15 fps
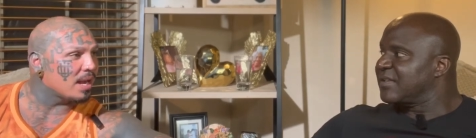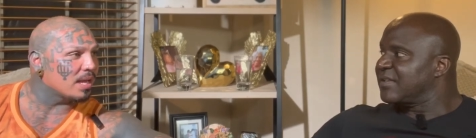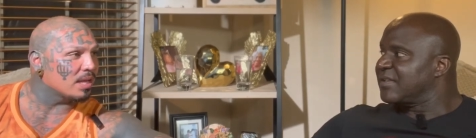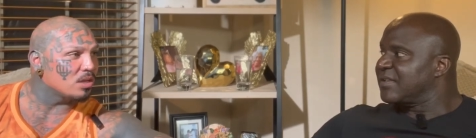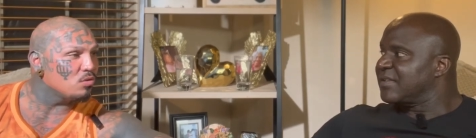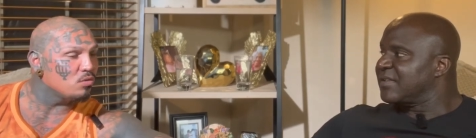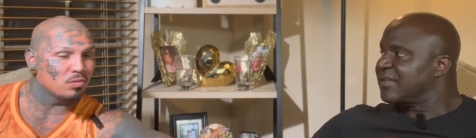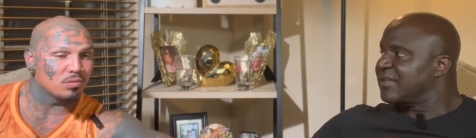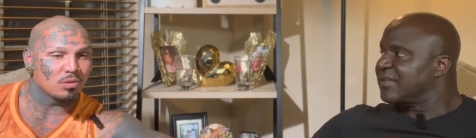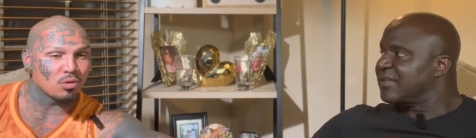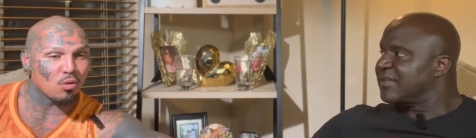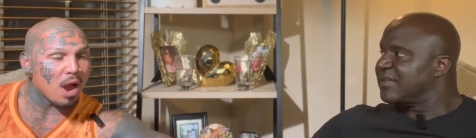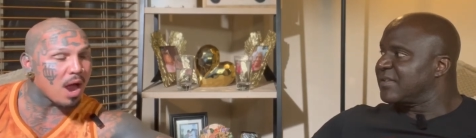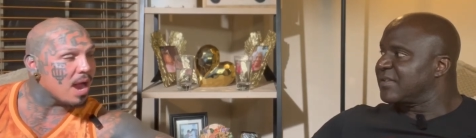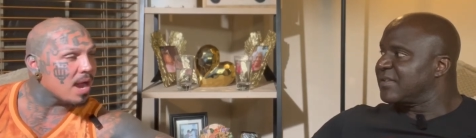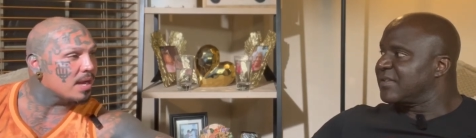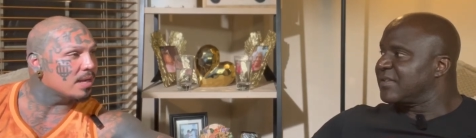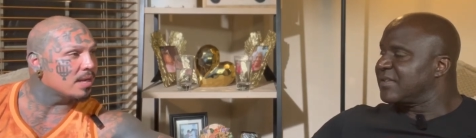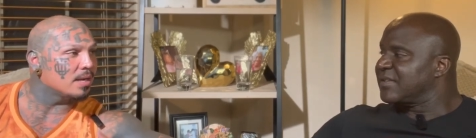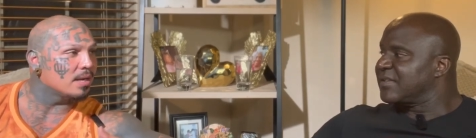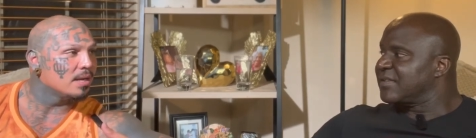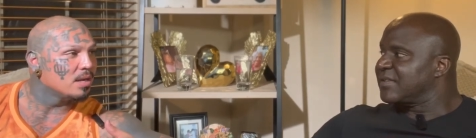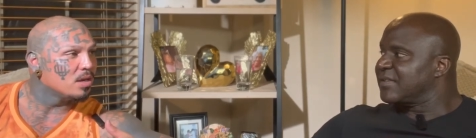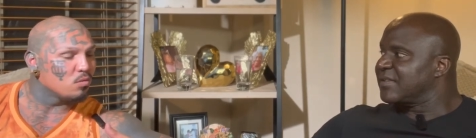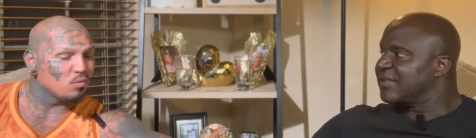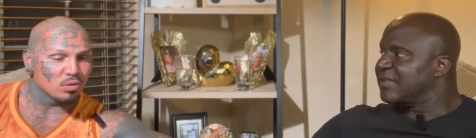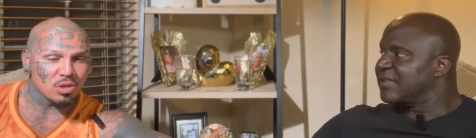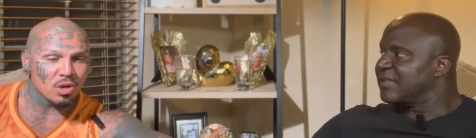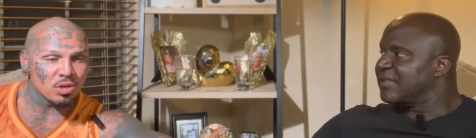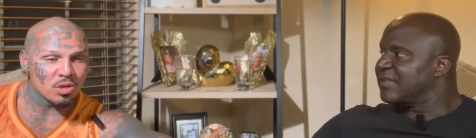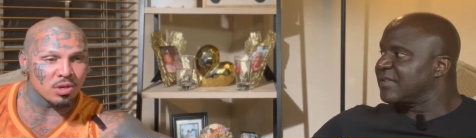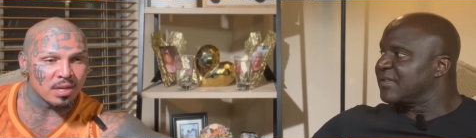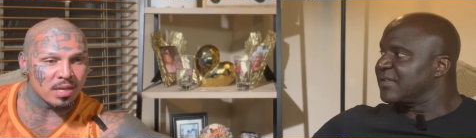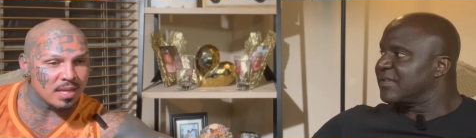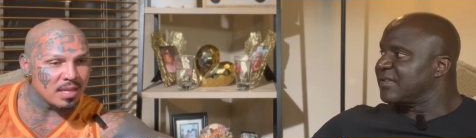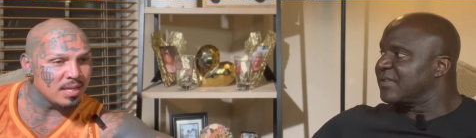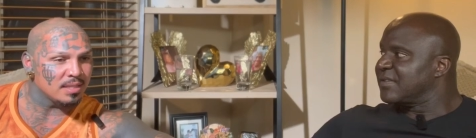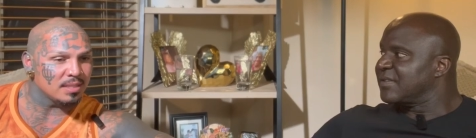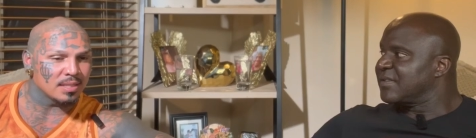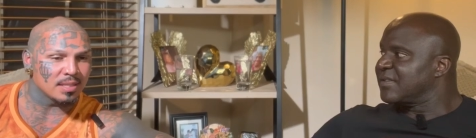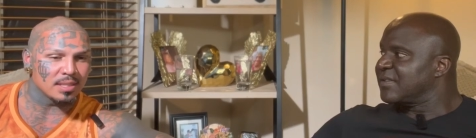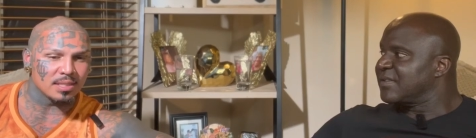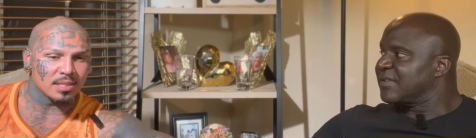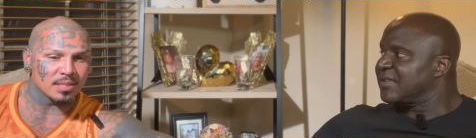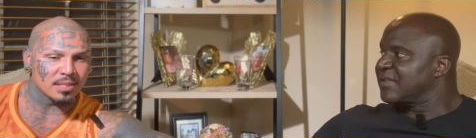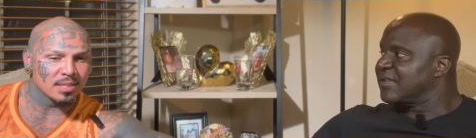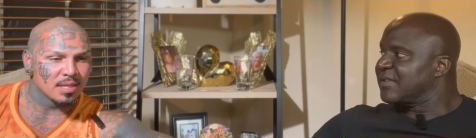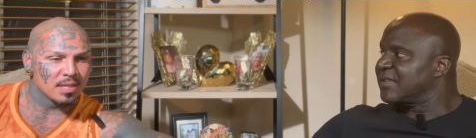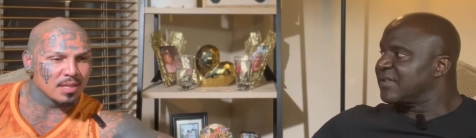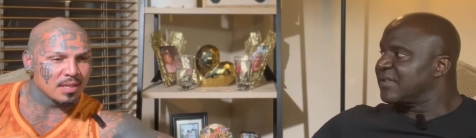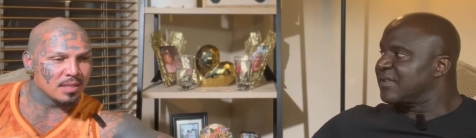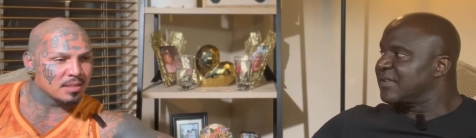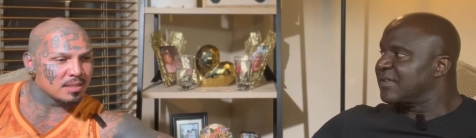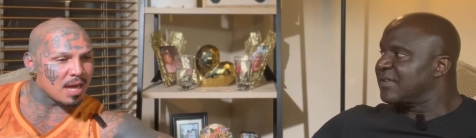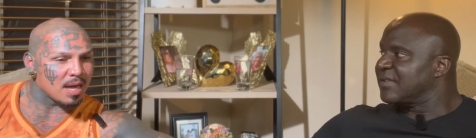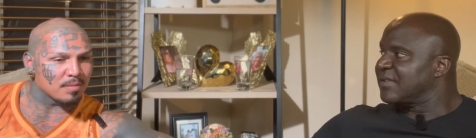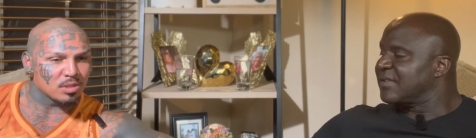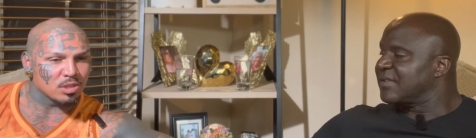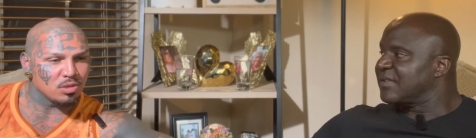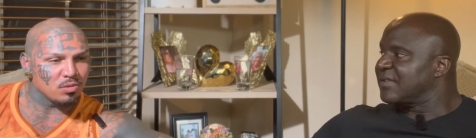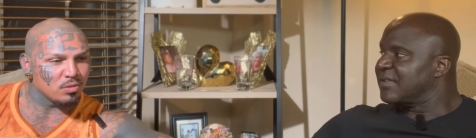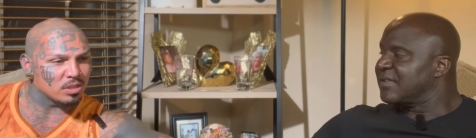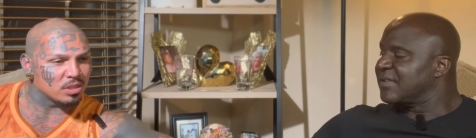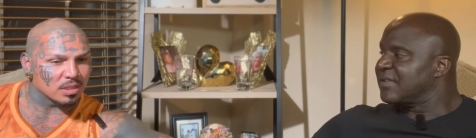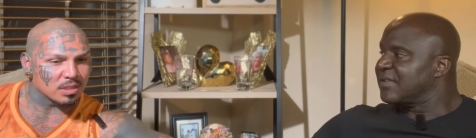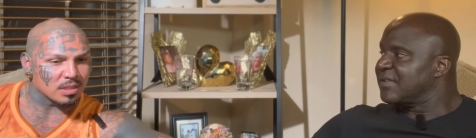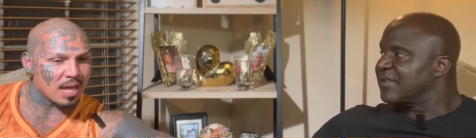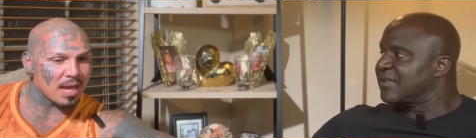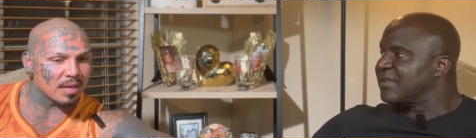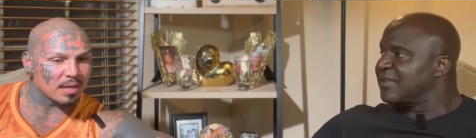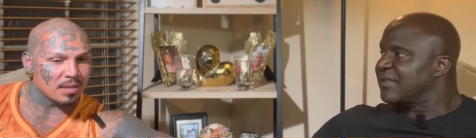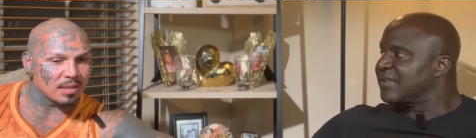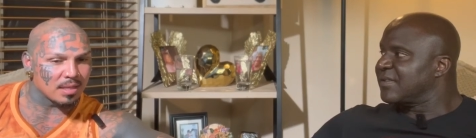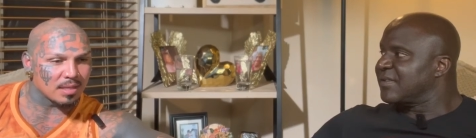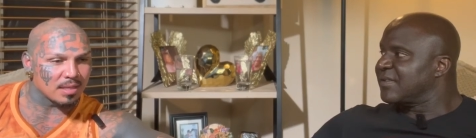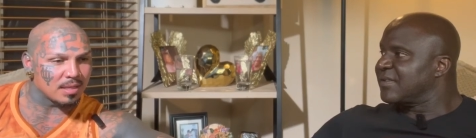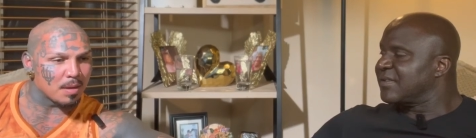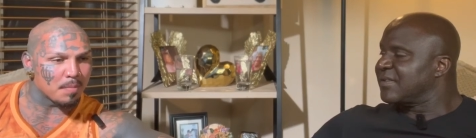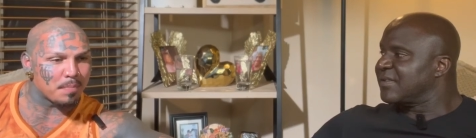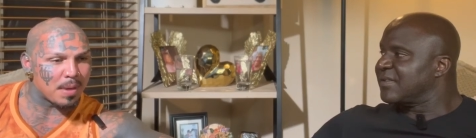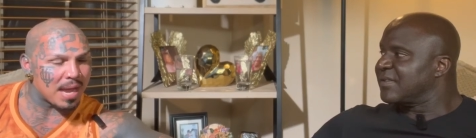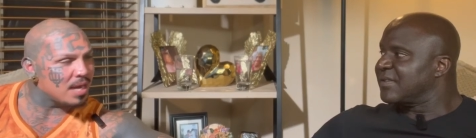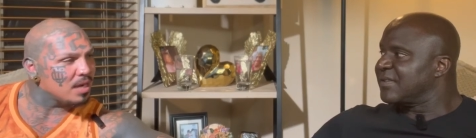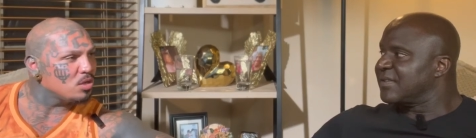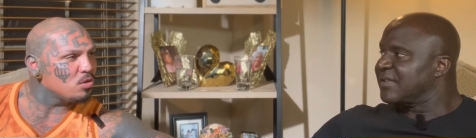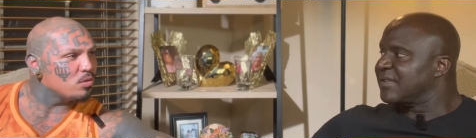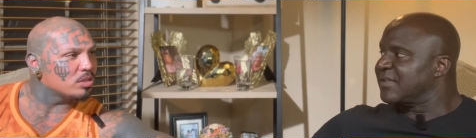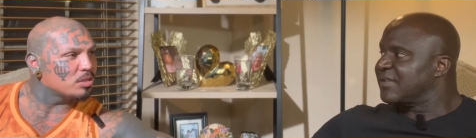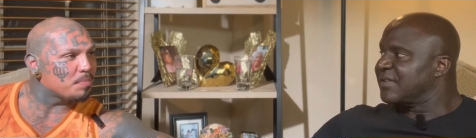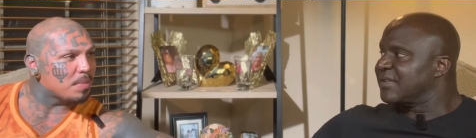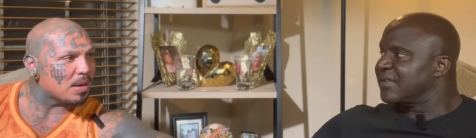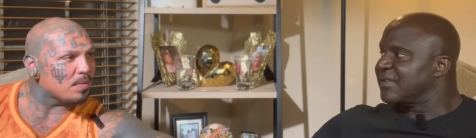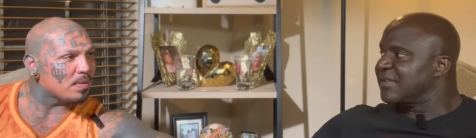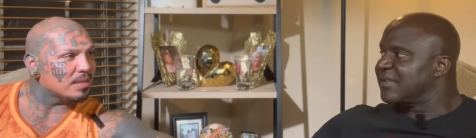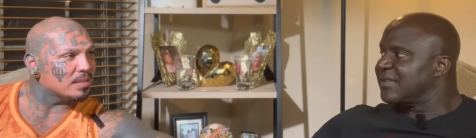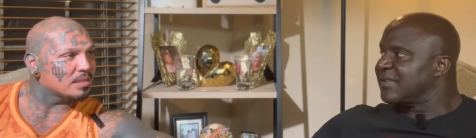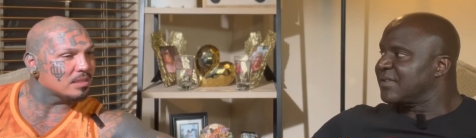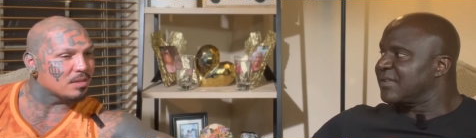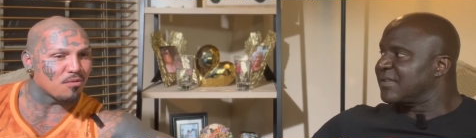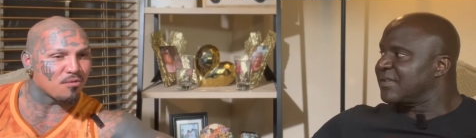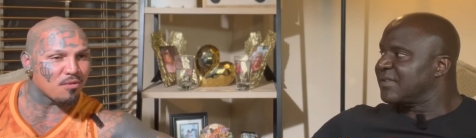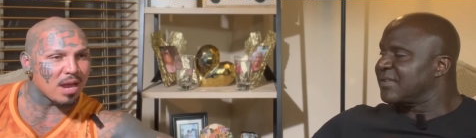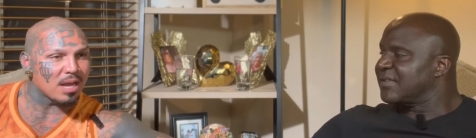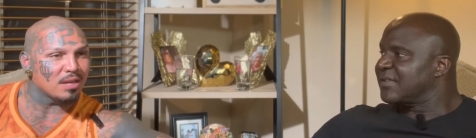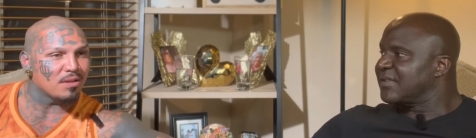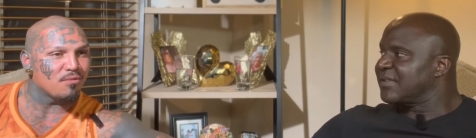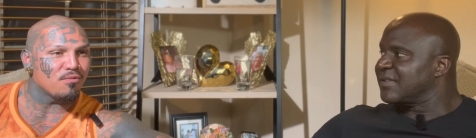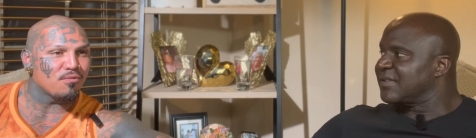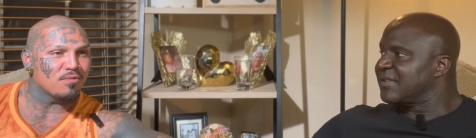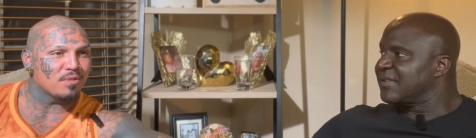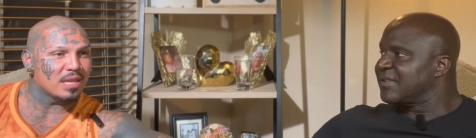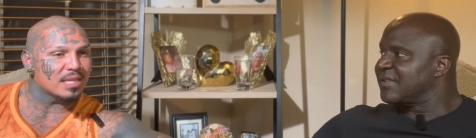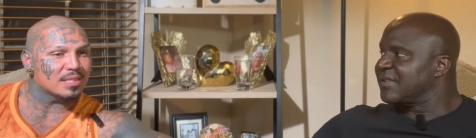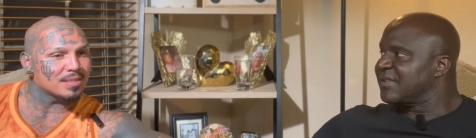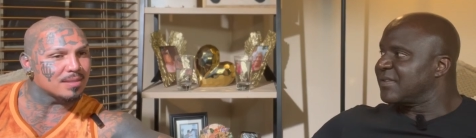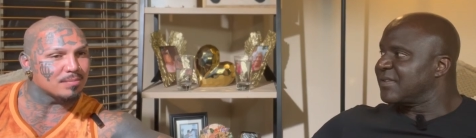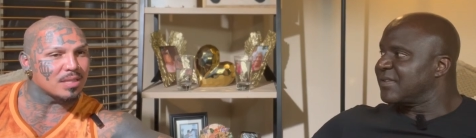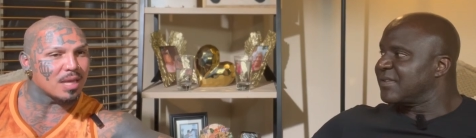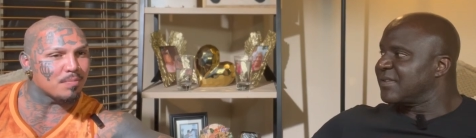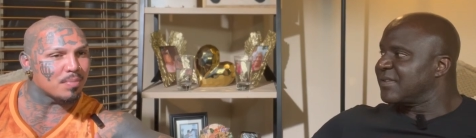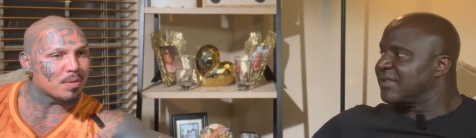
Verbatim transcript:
Speaker 1: Like you cried and was on your knees and just times you was just like the, the pain you experienced to finally get some type